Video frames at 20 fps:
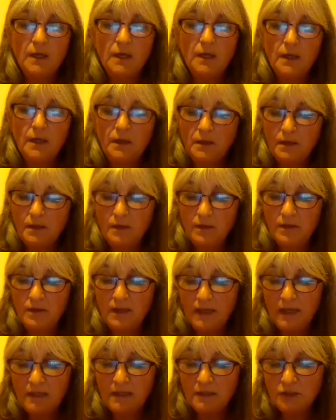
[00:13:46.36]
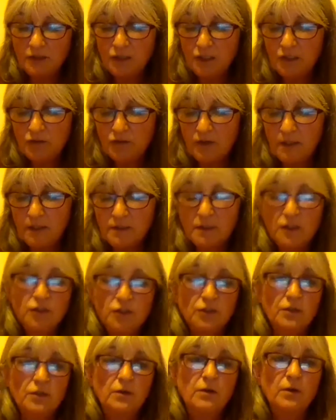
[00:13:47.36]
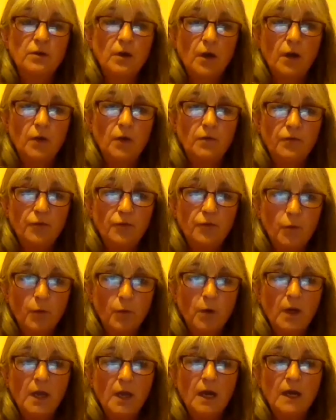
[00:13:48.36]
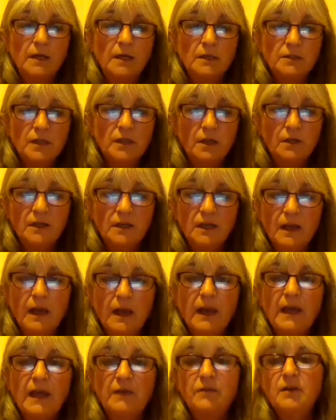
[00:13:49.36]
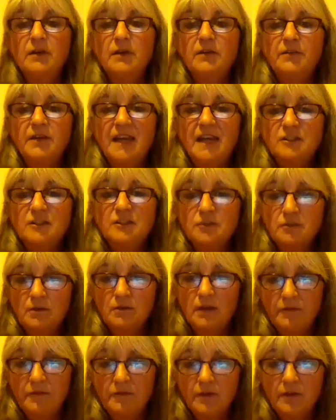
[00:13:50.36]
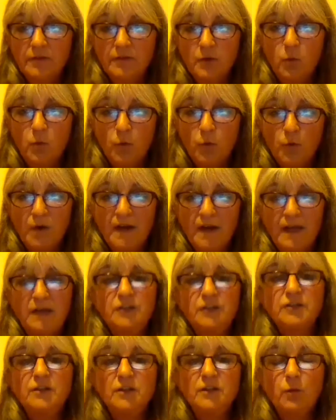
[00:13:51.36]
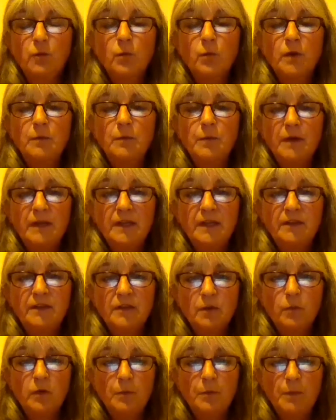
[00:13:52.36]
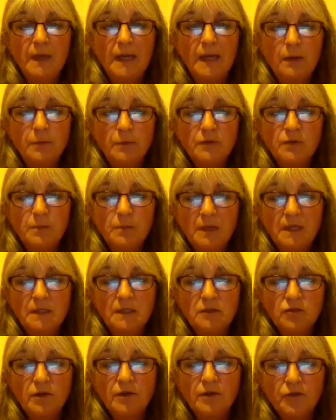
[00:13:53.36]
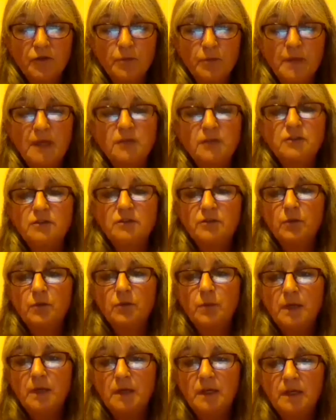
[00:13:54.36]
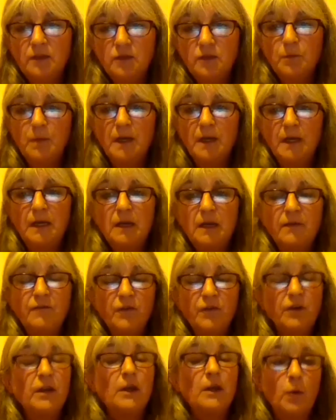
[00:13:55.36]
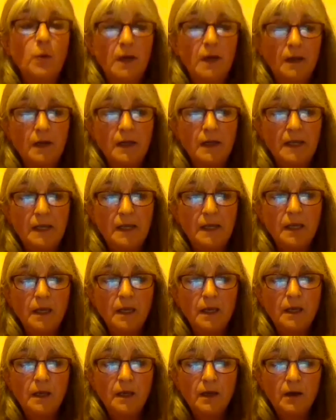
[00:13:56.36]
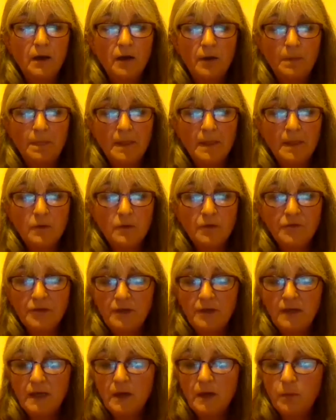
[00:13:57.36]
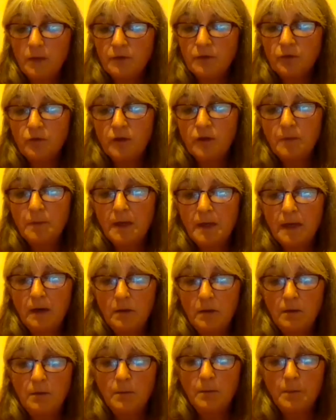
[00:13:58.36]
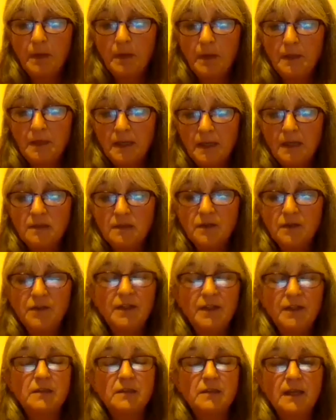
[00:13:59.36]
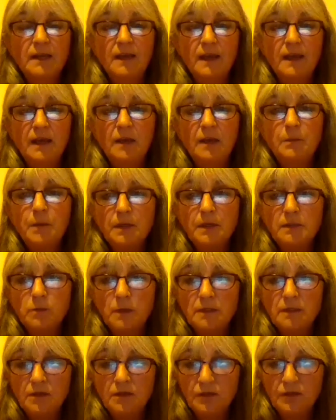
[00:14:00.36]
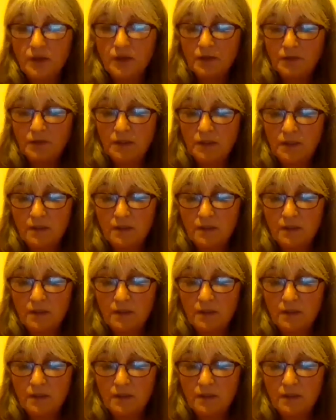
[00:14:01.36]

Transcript: in the energy transition overall. And it's only at a level of national level of coordination that we believe that we'll be able to make the transformations that we need to make very quickly. And obviously now we're talking about by the end of this decade, by 2030, to